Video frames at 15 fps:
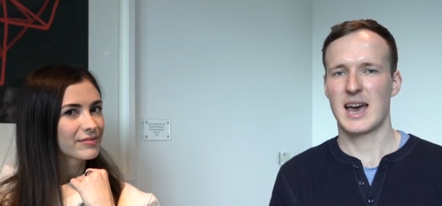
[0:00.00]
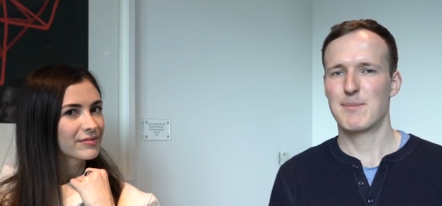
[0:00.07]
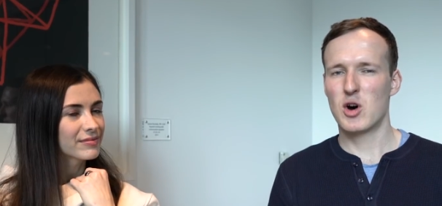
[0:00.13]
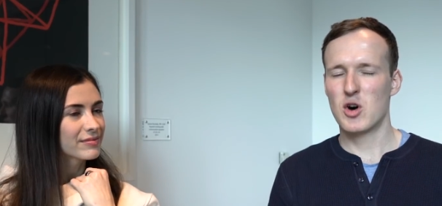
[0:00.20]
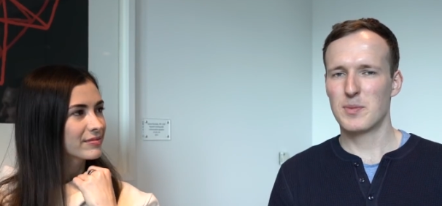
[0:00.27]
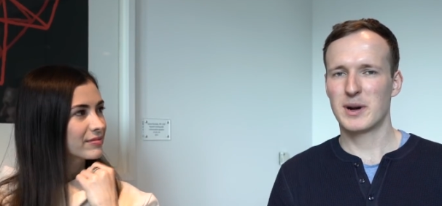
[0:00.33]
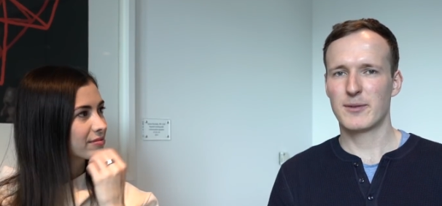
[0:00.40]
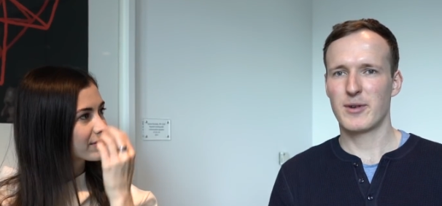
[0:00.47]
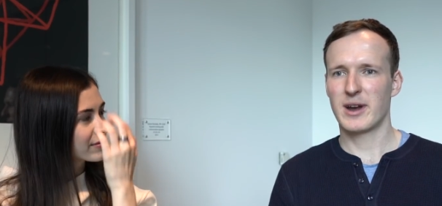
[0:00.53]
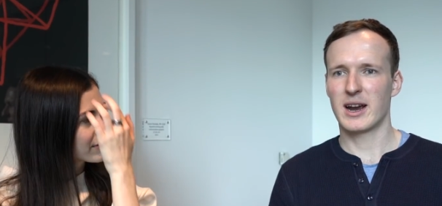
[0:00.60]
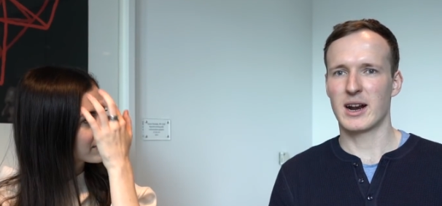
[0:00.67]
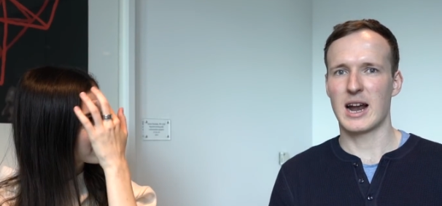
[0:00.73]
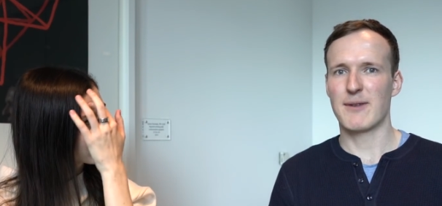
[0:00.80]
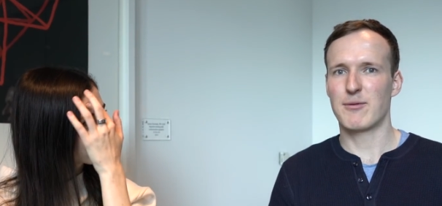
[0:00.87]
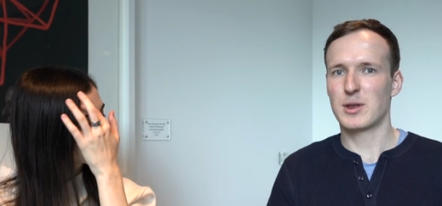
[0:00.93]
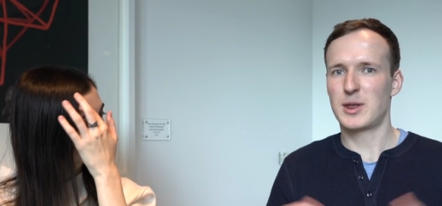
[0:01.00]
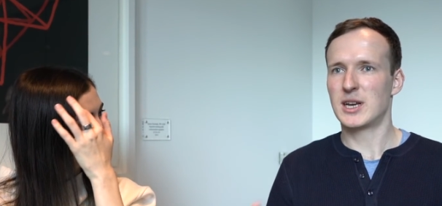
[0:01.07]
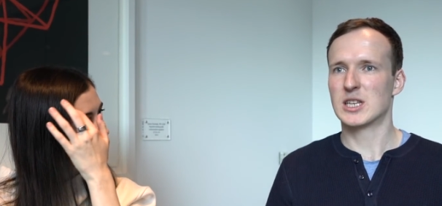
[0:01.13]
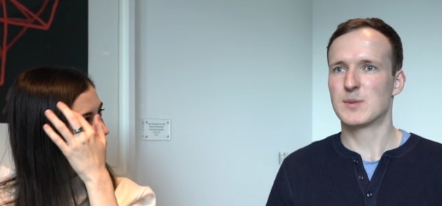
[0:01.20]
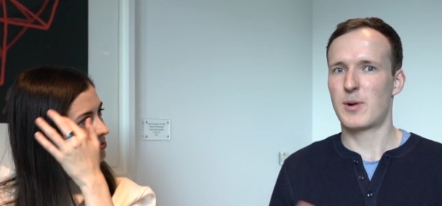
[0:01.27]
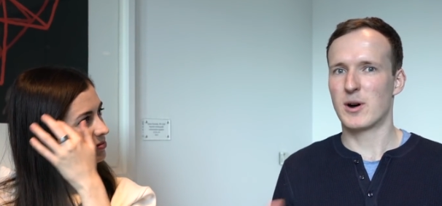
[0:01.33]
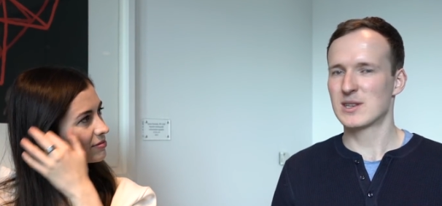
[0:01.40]
Speaker 1: a moment where everything
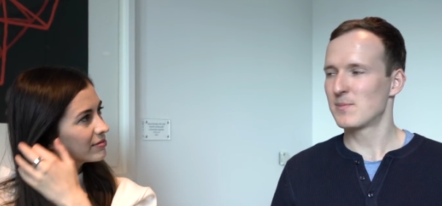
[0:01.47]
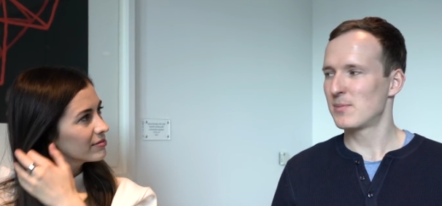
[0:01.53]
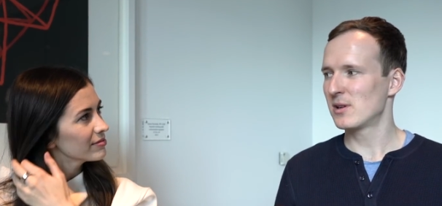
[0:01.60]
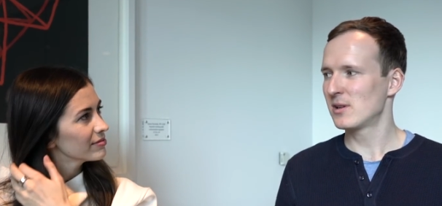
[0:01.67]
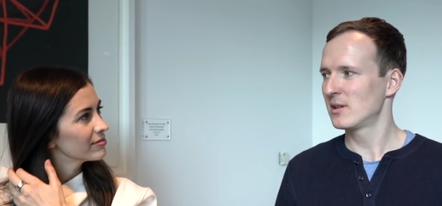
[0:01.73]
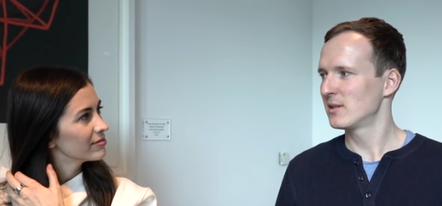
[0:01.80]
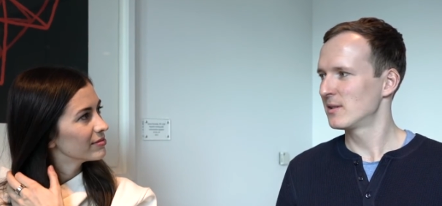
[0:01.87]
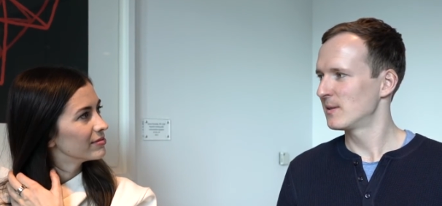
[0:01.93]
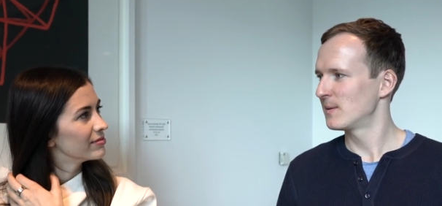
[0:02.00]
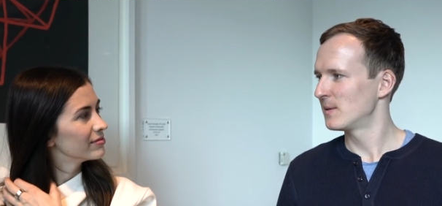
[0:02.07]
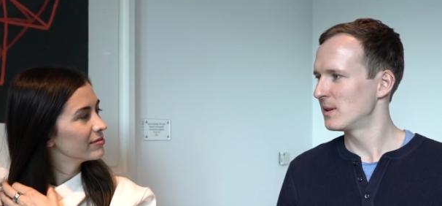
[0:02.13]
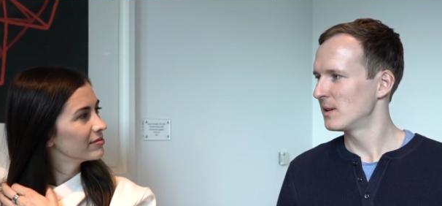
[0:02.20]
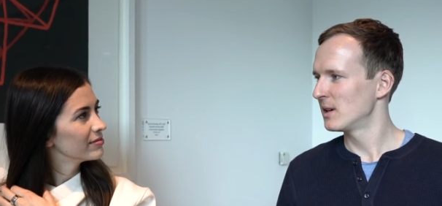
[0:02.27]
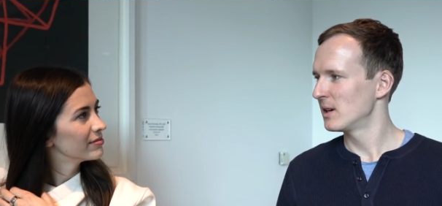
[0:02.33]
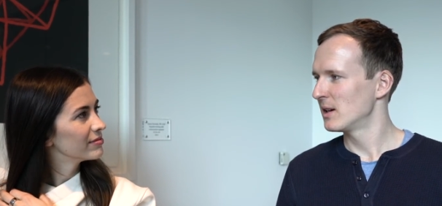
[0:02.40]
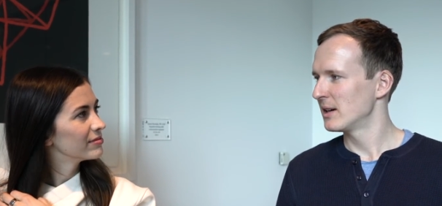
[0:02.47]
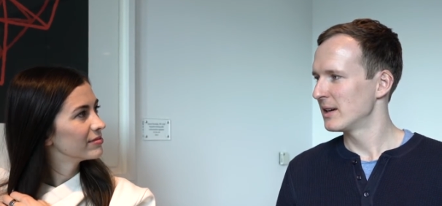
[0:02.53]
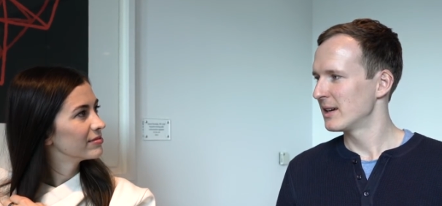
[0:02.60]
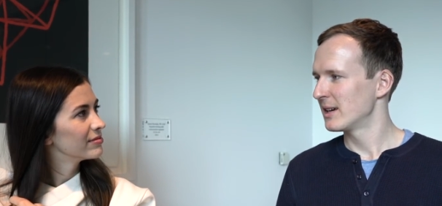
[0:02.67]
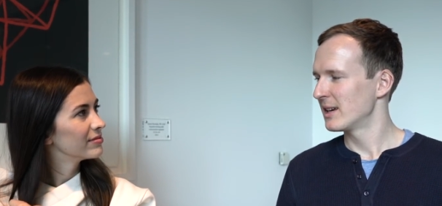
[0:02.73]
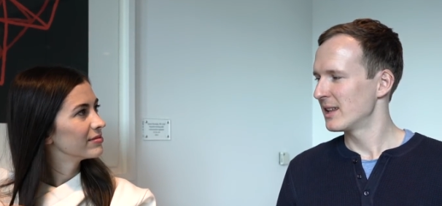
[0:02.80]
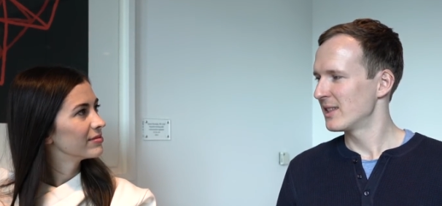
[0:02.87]
is possible. Uh-huh.
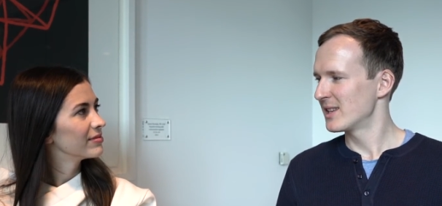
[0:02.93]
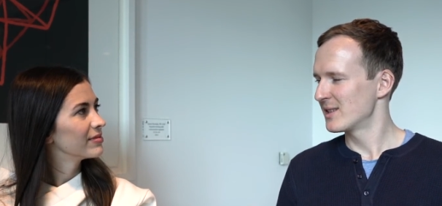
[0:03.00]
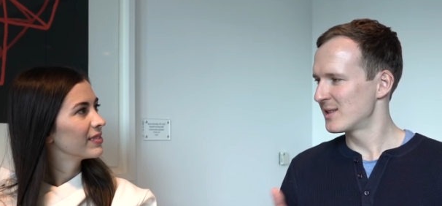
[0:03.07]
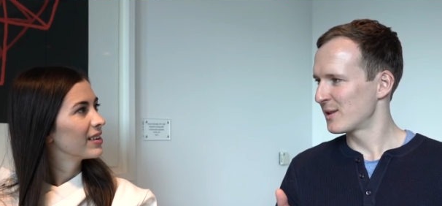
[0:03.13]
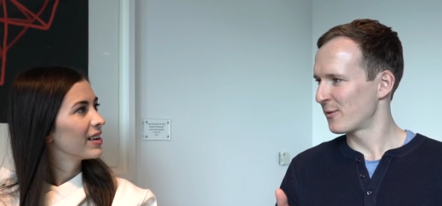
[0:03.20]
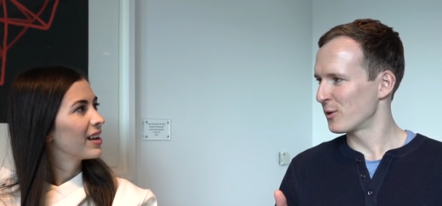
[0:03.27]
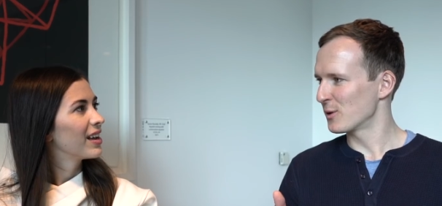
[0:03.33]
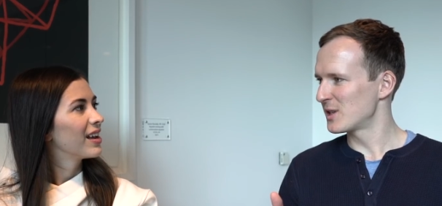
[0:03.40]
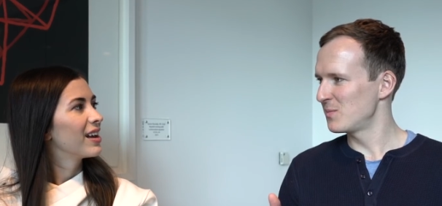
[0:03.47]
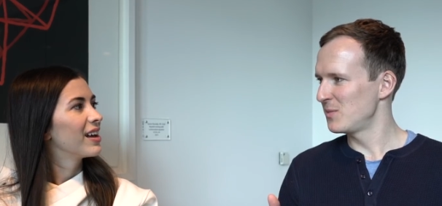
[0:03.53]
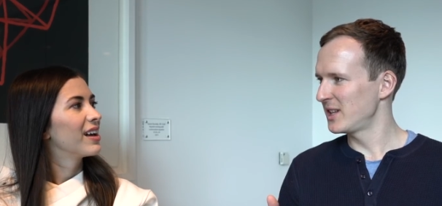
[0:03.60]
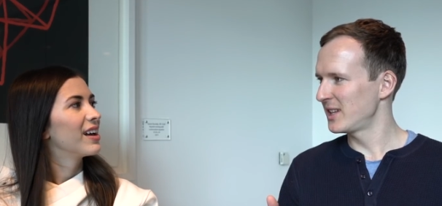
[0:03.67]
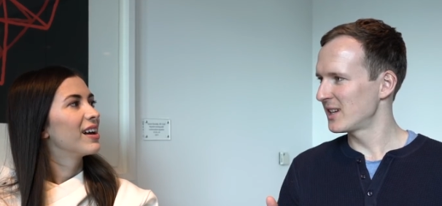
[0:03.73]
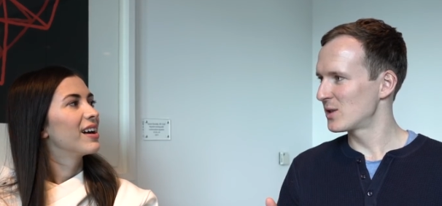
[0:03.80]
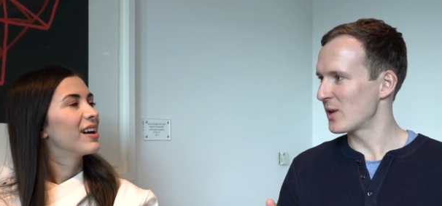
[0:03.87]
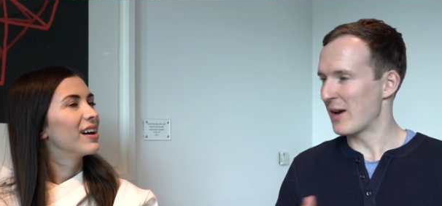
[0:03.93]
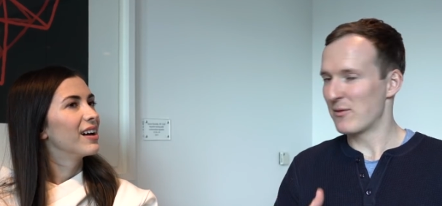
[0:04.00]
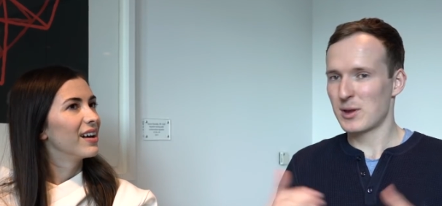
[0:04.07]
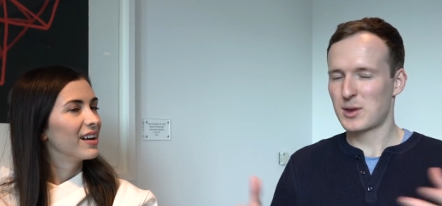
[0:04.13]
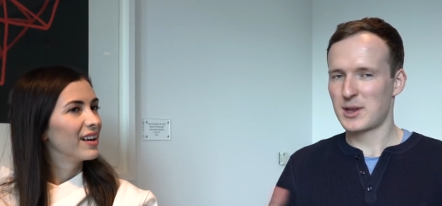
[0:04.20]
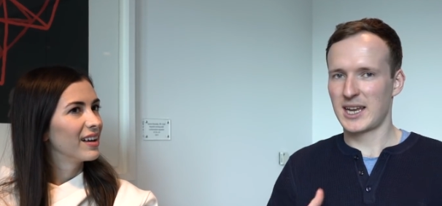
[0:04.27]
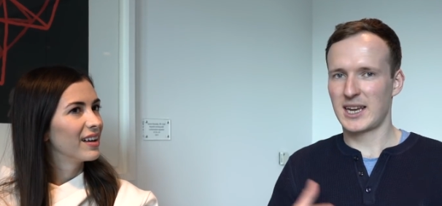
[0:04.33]
This is the first meaning, so
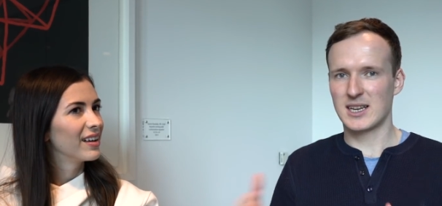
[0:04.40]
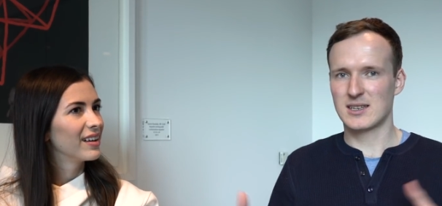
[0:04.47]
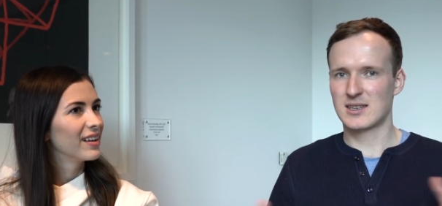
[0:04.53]
everything mm-hmm.